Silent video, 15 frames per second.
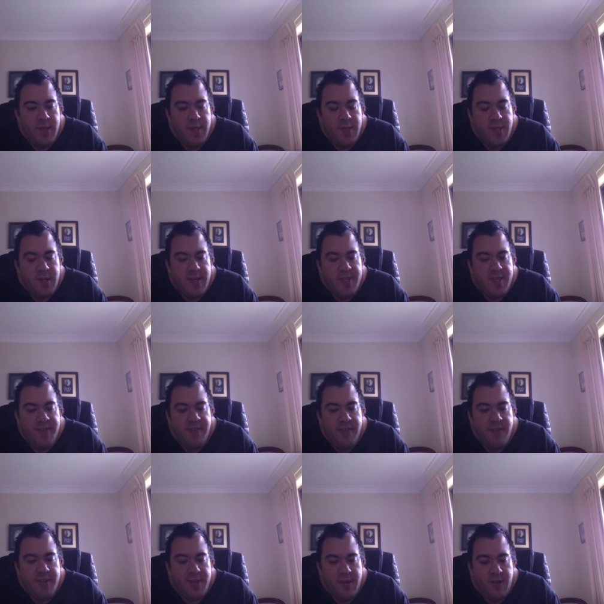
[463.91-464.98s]
Stacey
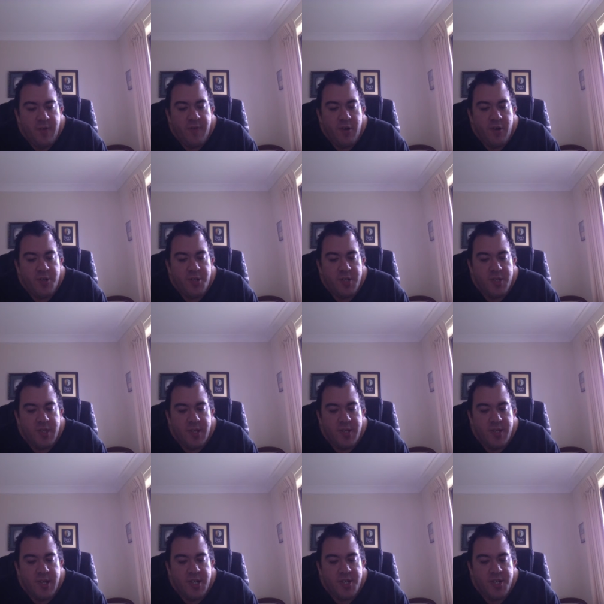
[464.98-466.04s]
self consciously
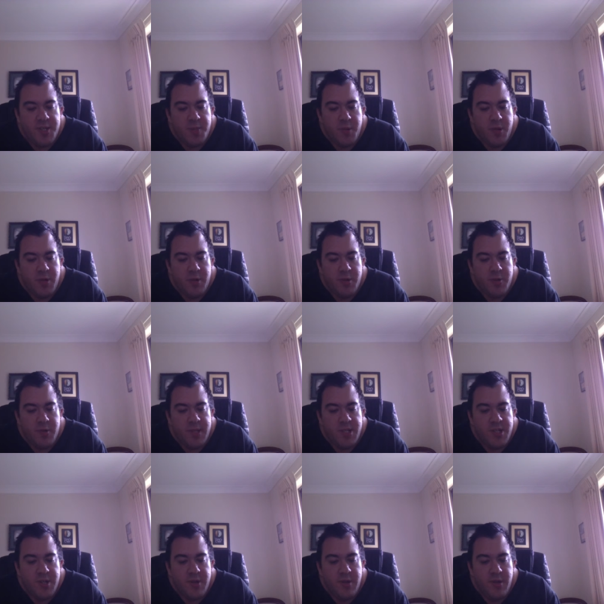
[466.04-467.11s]
touched the spot in
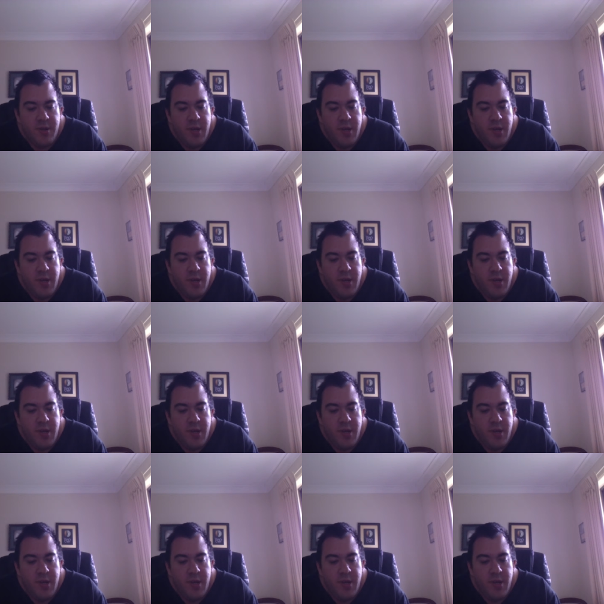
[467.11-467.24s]
question,